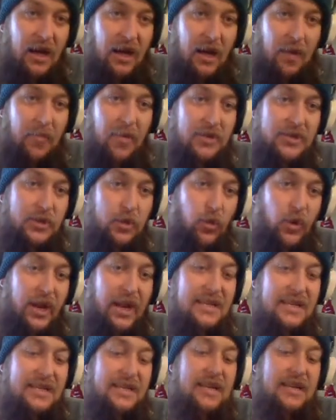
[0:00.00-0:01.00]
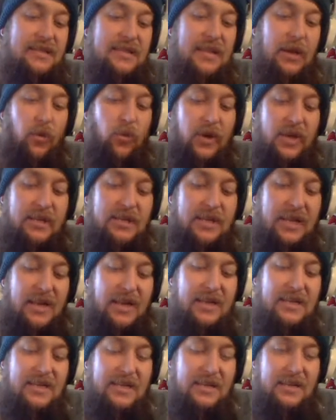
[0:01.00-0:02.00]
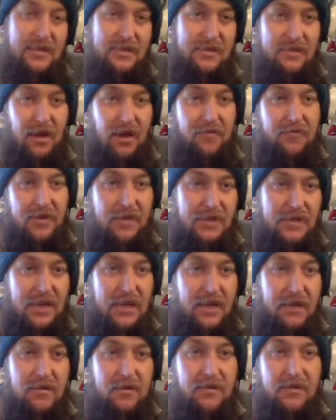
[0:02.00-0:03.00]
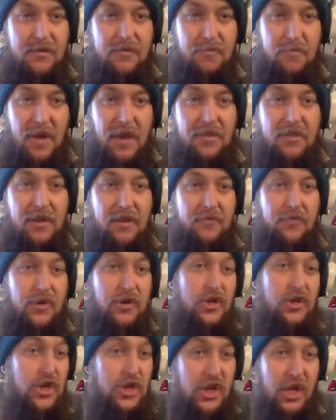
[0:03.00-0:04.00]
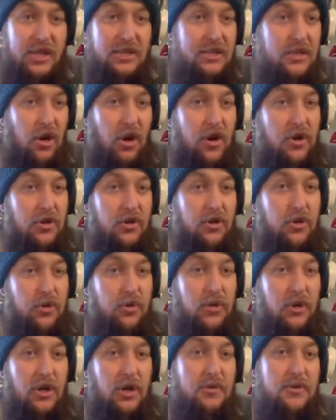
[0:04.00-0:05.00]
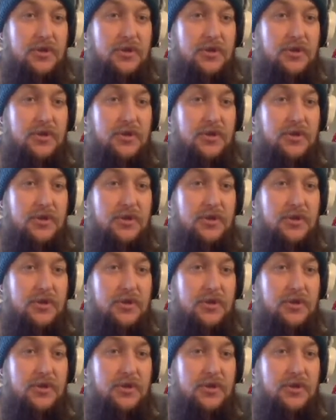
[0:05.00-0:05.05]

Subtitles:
So what I did is I went and I did the soft reset method for just Articuno.